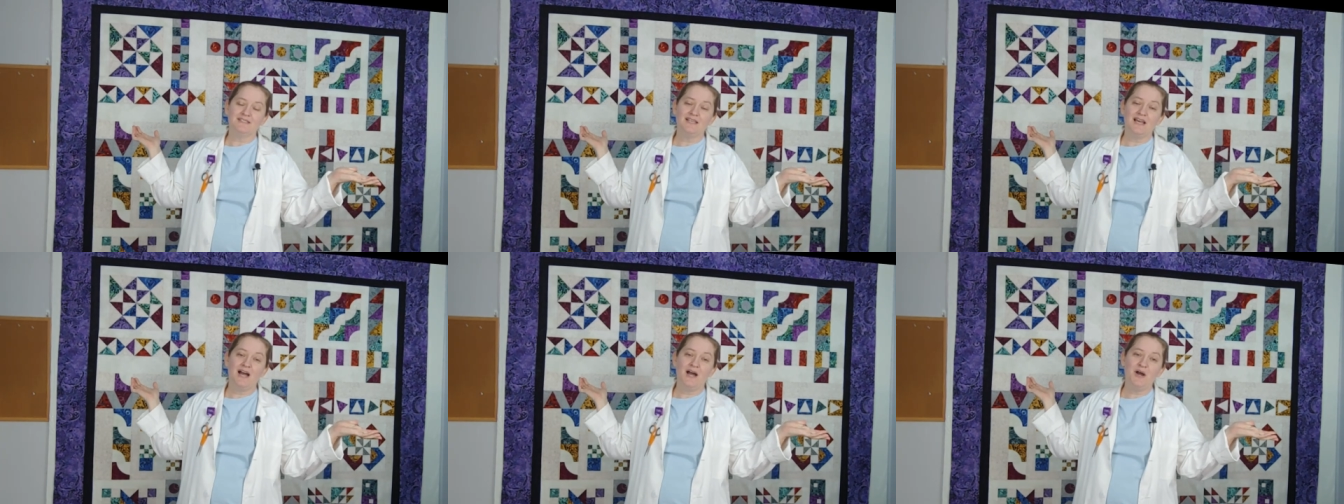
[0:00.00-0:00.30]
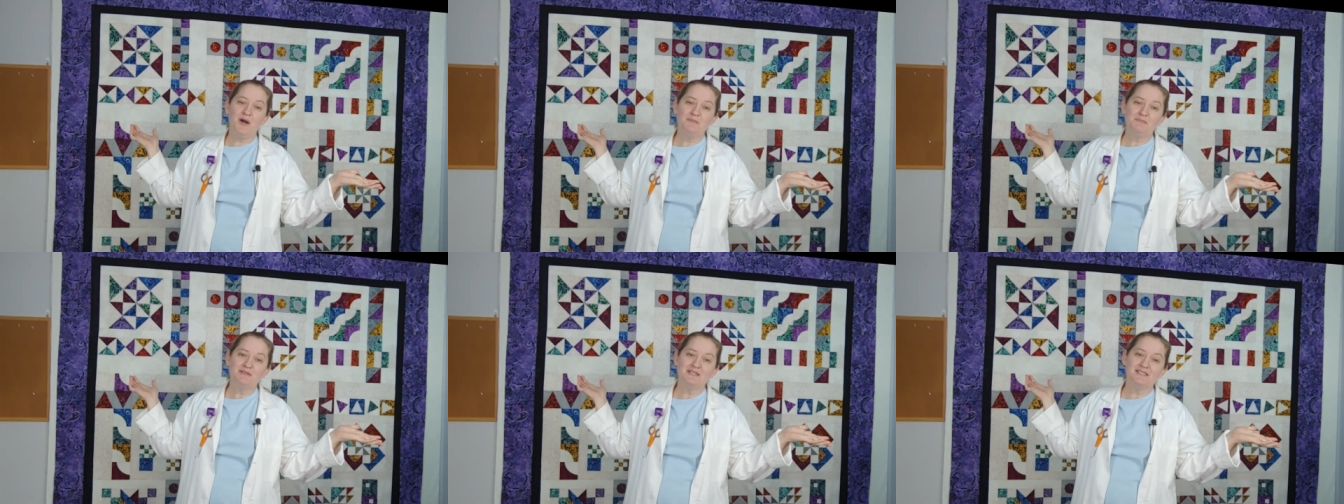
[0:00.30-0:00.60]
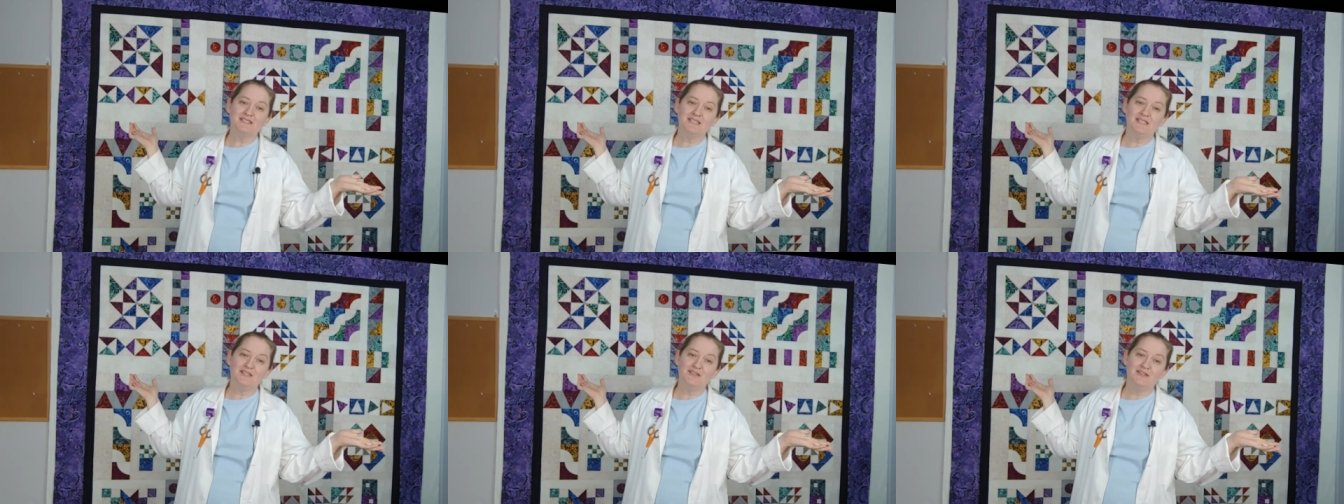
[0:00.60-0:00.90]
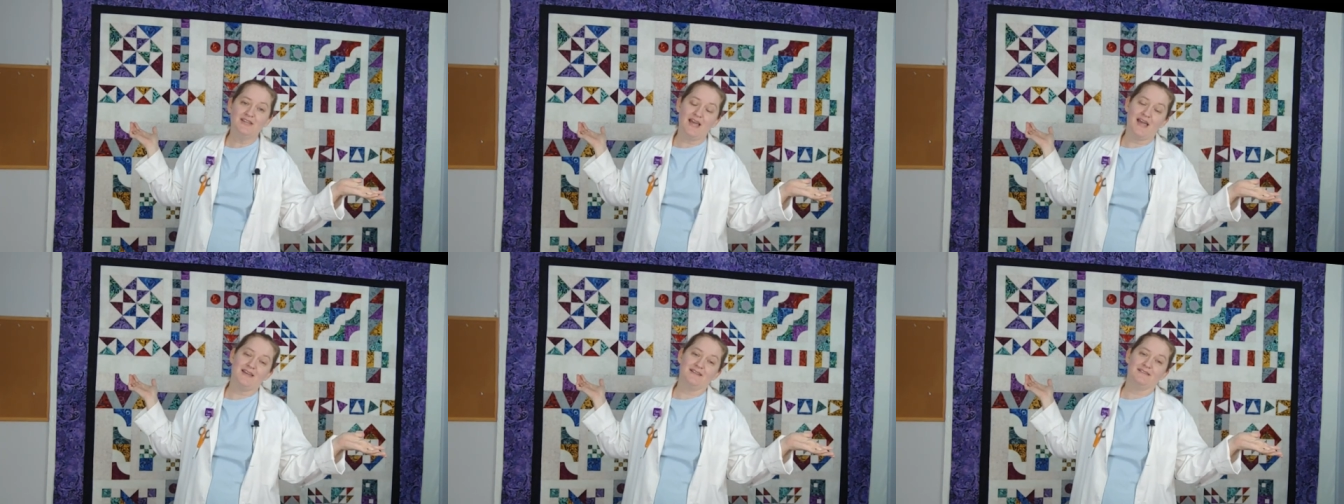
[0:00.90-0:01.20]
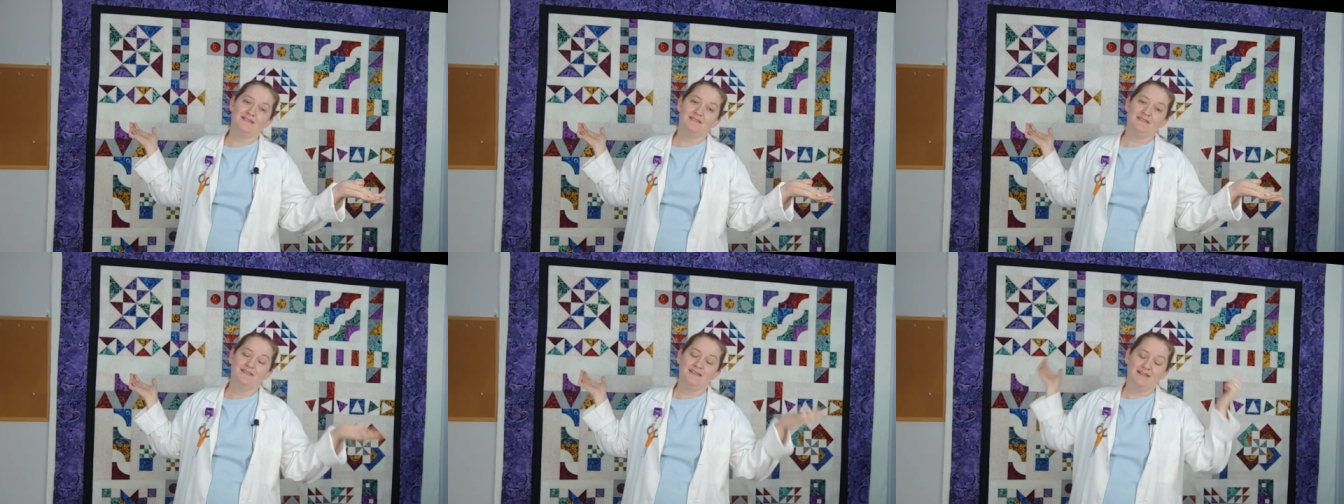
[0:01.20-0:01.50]
I hope to see you
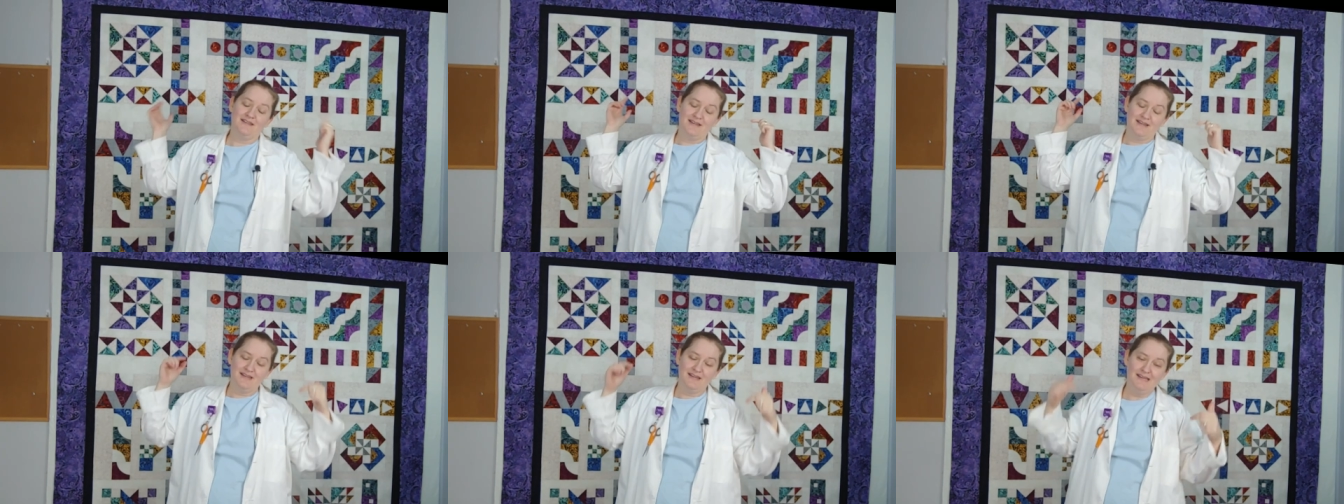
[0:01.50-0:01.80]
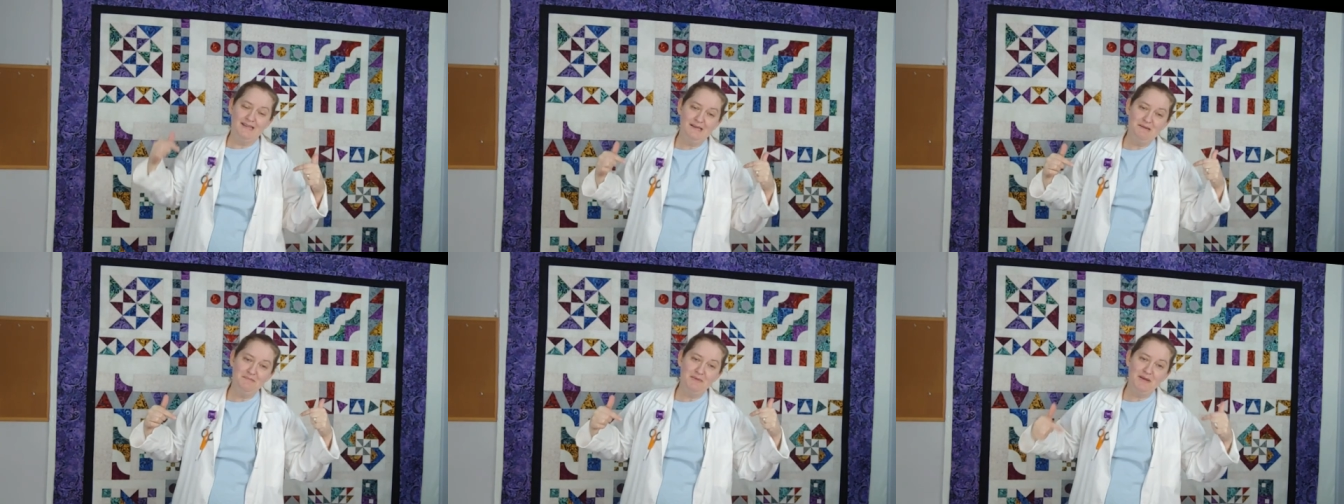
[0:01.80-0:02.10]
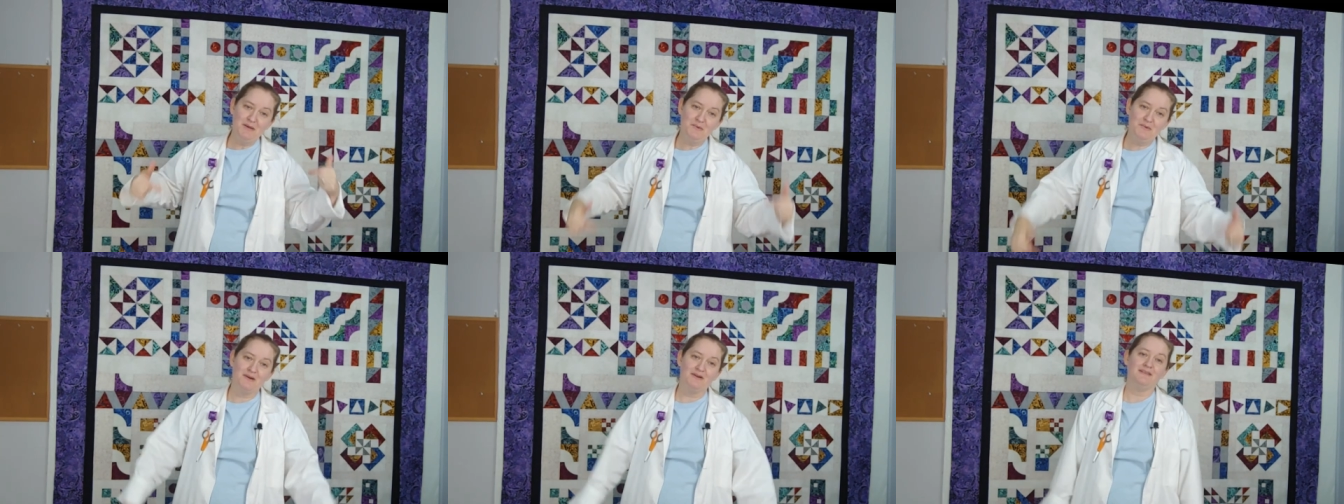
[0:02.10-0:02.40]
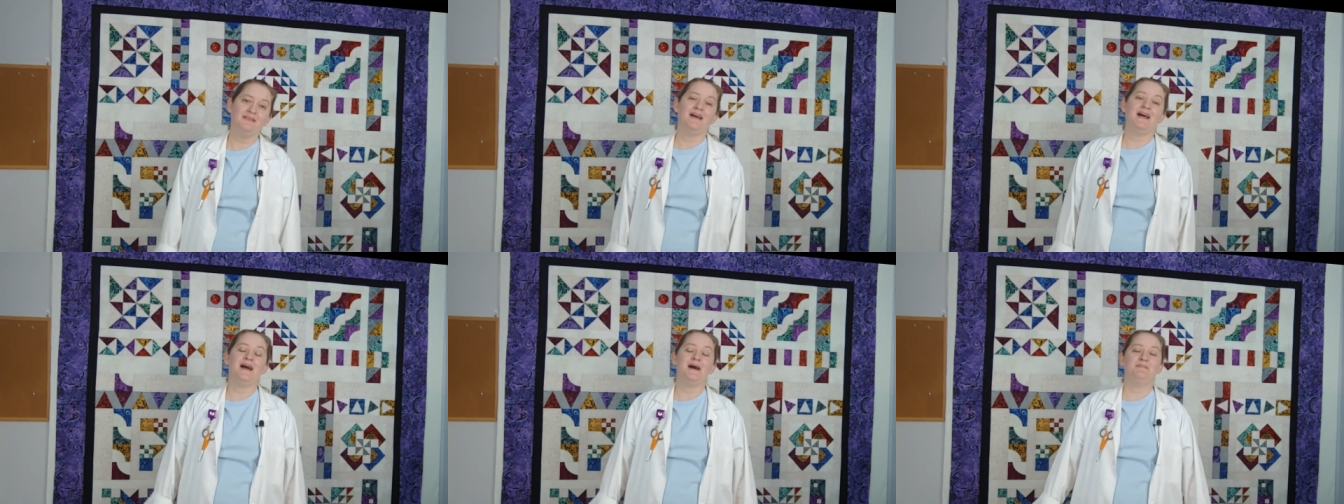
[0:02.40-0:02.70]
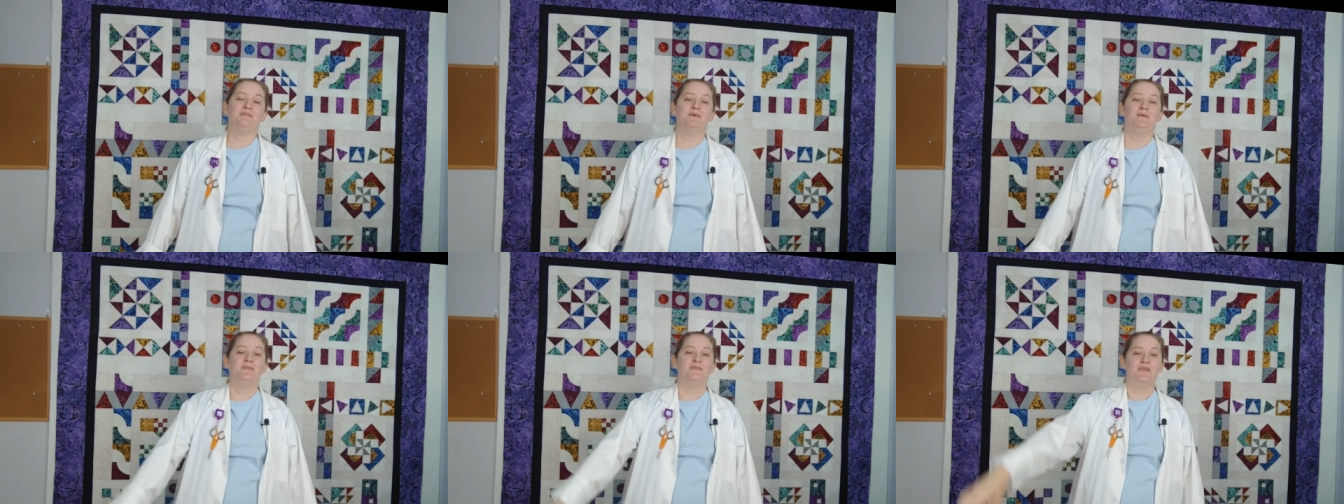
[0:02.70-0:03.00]
again in my quilt
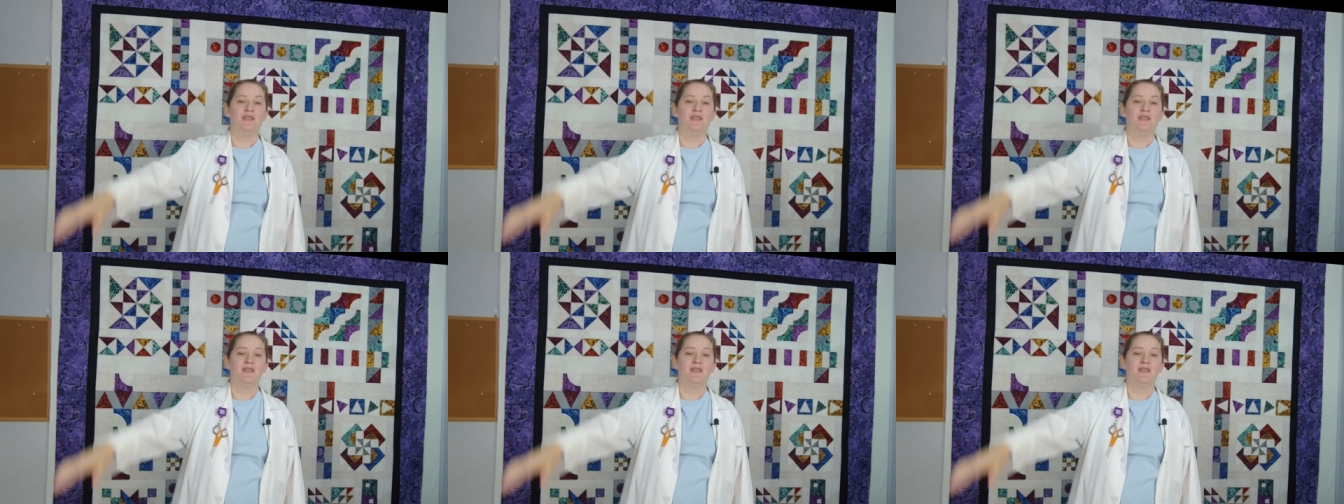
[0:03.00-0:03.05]
lab.